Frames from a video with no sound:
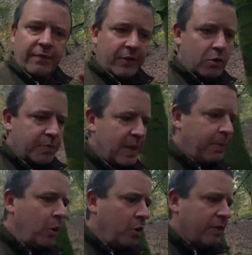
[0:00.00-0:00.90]
For those
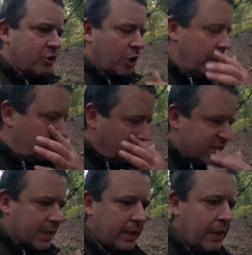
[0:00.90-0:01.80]
people who are
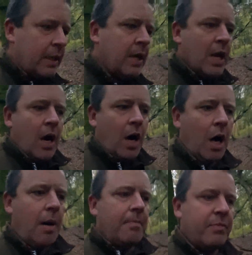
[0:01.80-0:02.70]
interested in
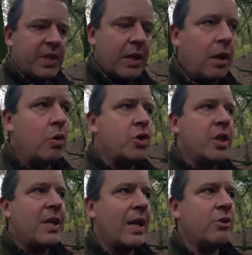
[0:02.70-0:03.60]
the inclusion
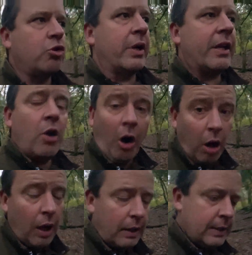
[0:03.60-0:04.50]
of the electronic
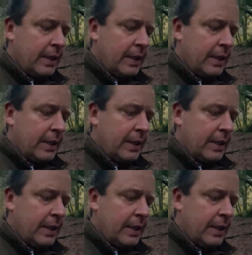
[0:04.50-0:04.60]
collar